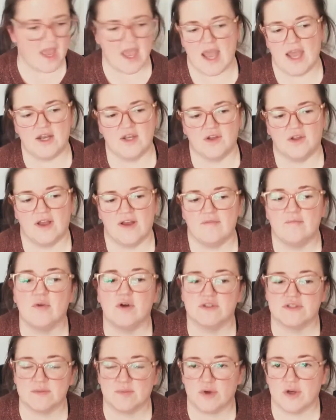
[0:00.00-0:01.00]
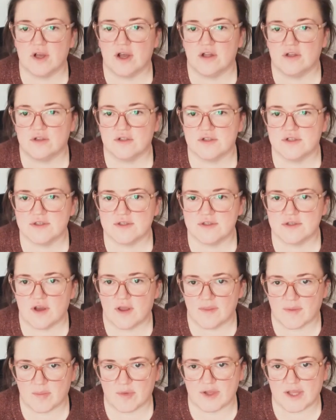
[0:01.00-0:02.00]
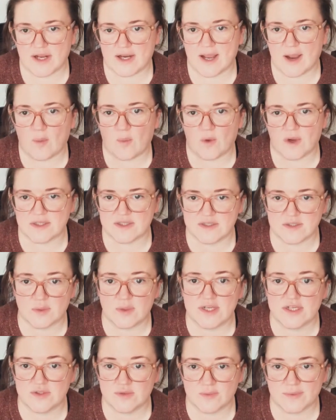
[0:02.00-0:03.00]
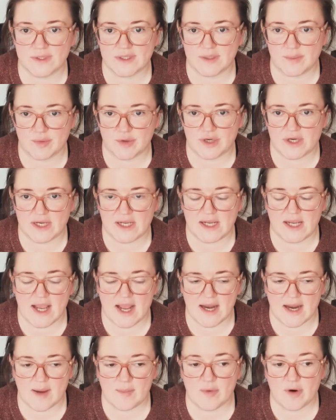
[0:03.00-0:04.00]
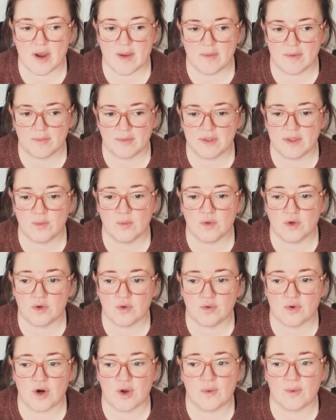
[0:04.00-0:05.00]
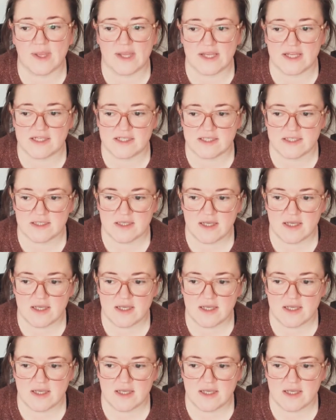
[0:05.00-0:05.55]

And you'll have multiple colors on the plant at once. So it is really pretty, and I probably will grow it